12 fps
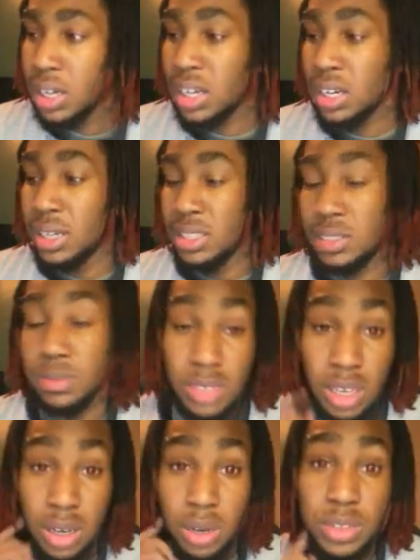Because,
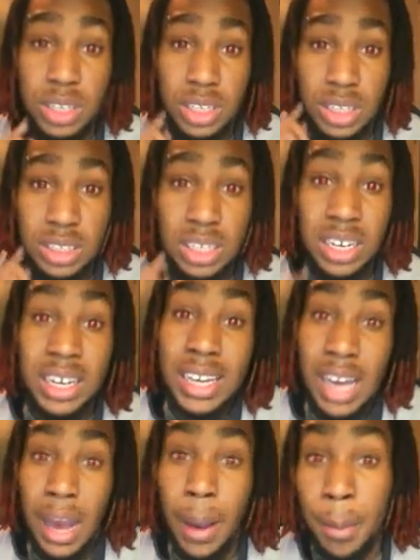you know, yeah,
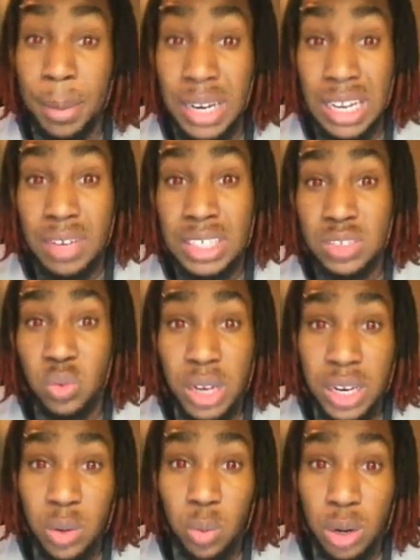I believe it's
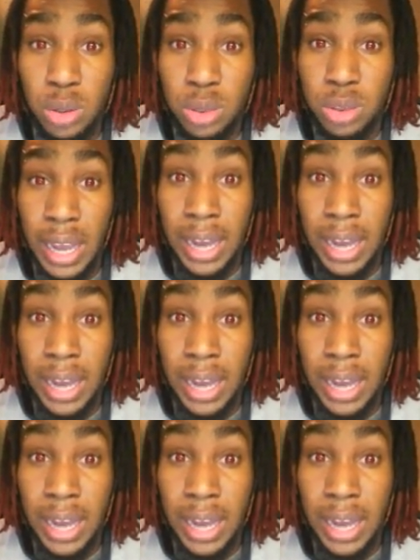really worth